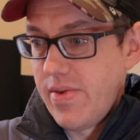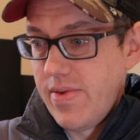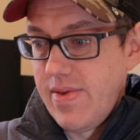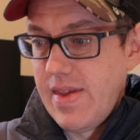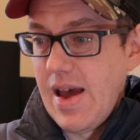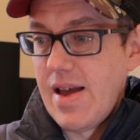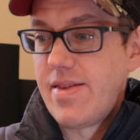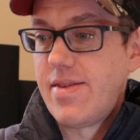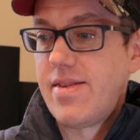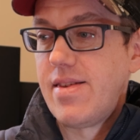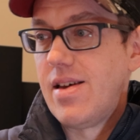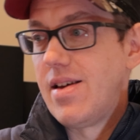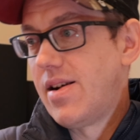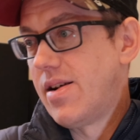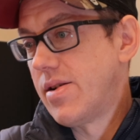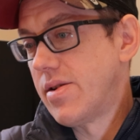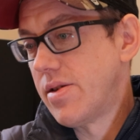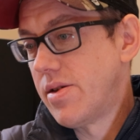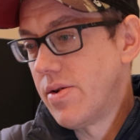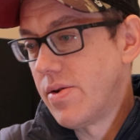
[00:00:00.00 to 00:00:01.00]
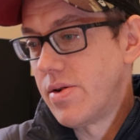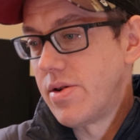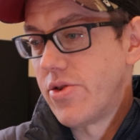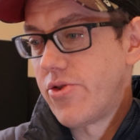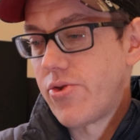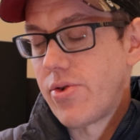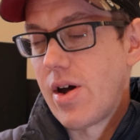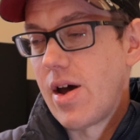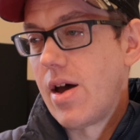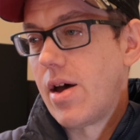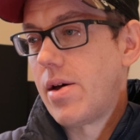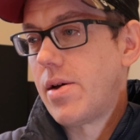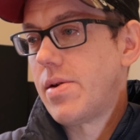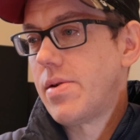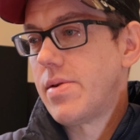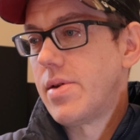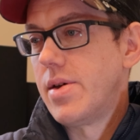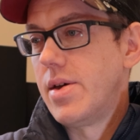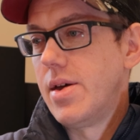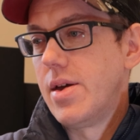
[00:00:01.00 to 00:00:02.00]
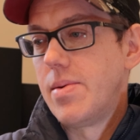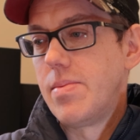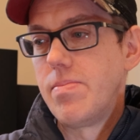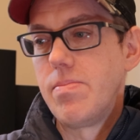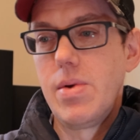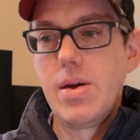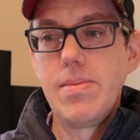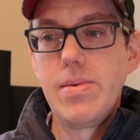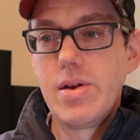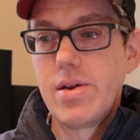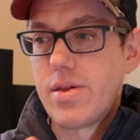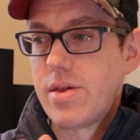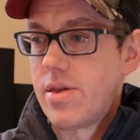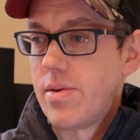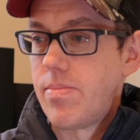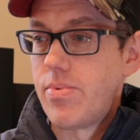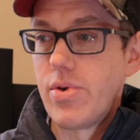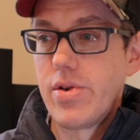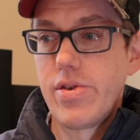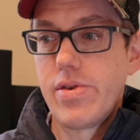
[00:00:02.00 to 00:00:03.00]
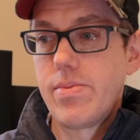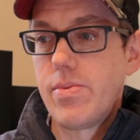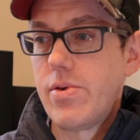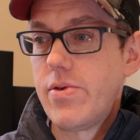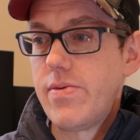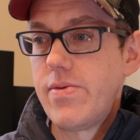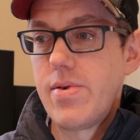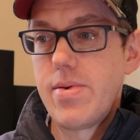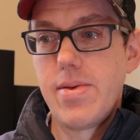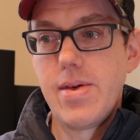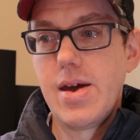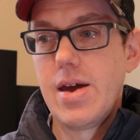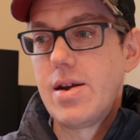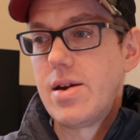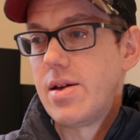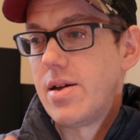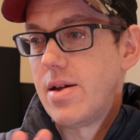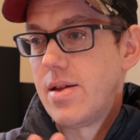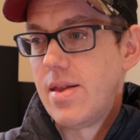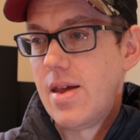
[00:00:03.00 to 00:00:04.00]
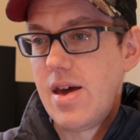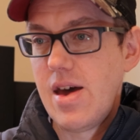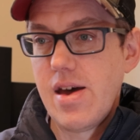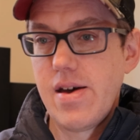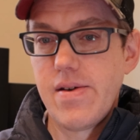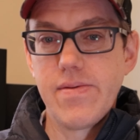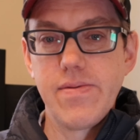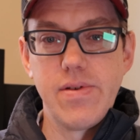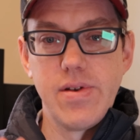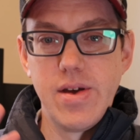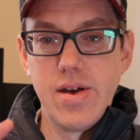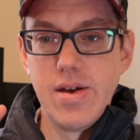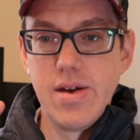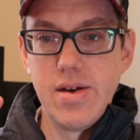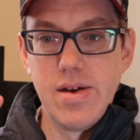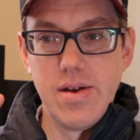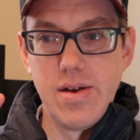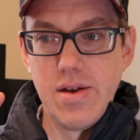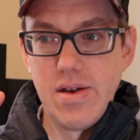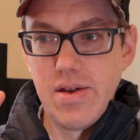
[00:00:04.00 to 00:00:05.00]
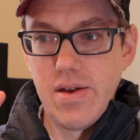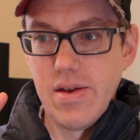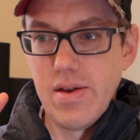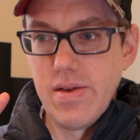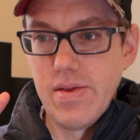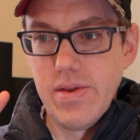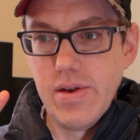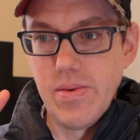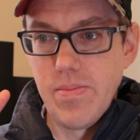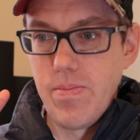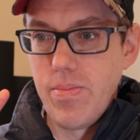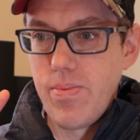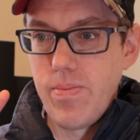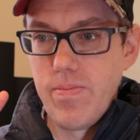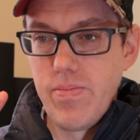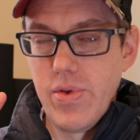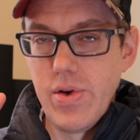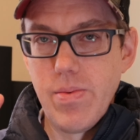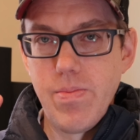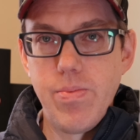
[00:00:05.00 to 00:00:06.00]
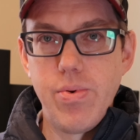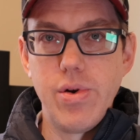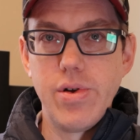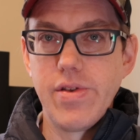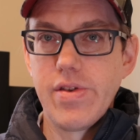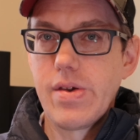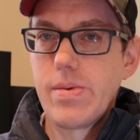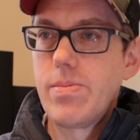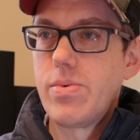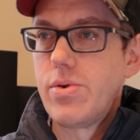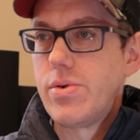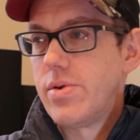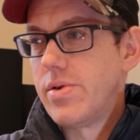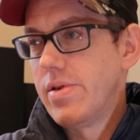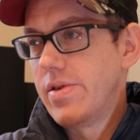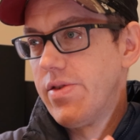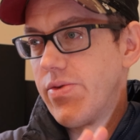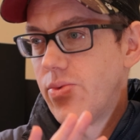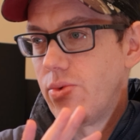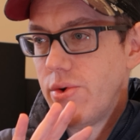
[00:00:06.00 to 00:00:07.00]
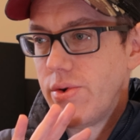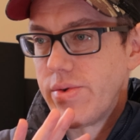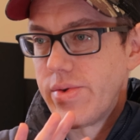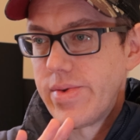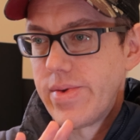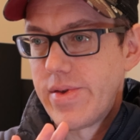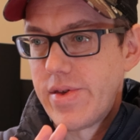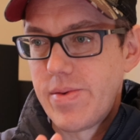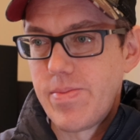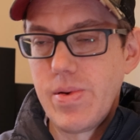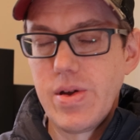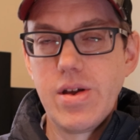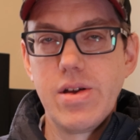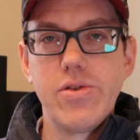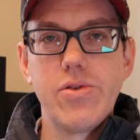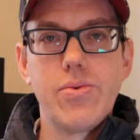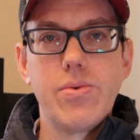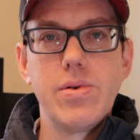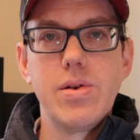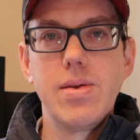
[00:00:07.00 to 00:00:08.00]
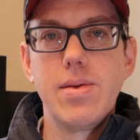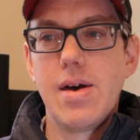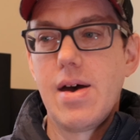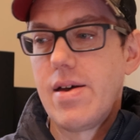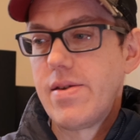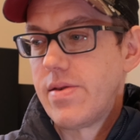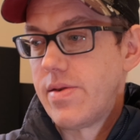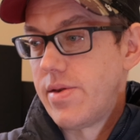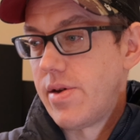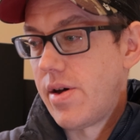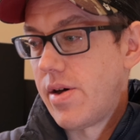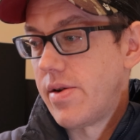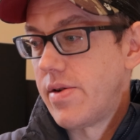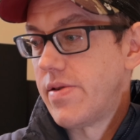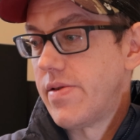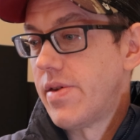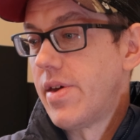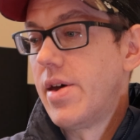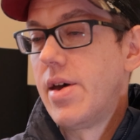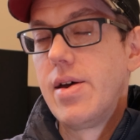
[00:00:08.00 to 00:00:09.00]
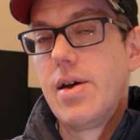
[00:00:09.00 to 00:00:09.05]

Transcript: dead set on going to trial, and maybe it's the principal of the thing, and they have their principal is worth spending $20,000,